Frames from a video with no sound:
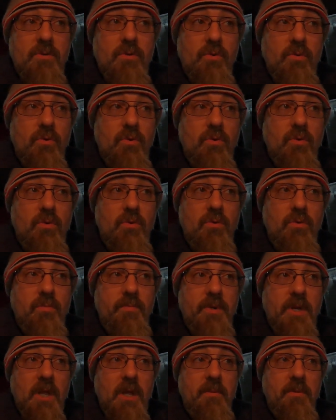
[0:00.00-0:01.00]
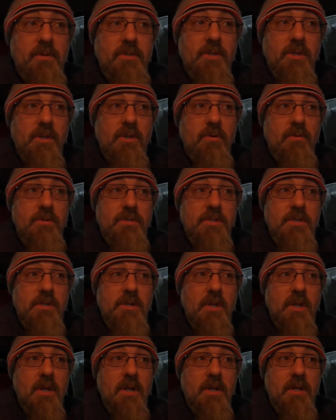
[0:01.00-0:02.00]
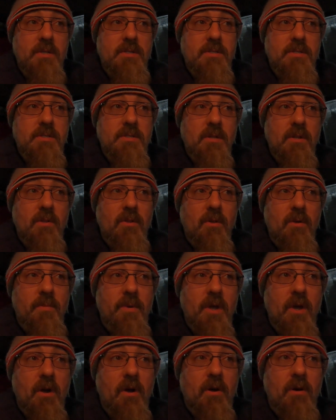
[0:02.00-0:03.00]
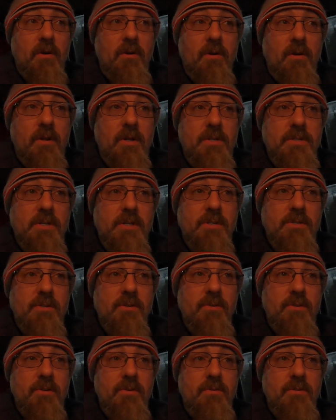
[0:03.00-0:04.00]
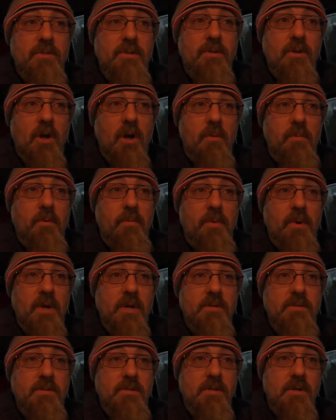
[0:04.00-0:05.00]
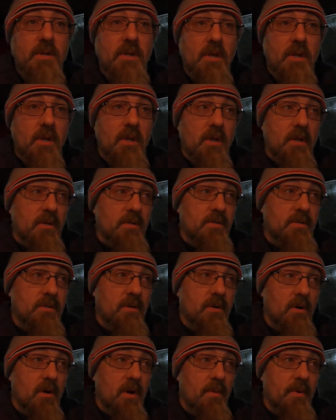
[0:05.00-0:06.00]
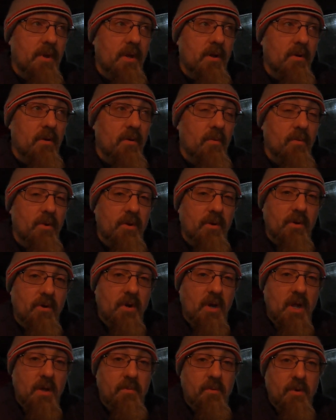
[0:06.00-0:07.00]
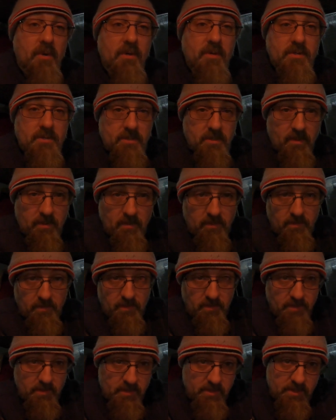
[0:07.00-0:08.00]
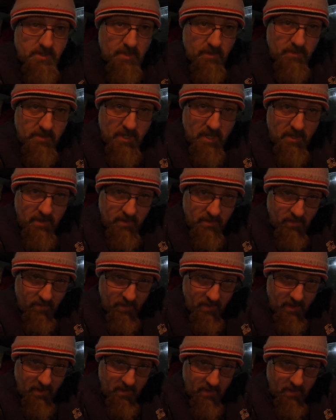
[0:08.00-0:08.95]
to be able to use it, and it's a little bit harder. It's easier to use an arbor press. So I'm here, and we're gonna grab one. So see what's going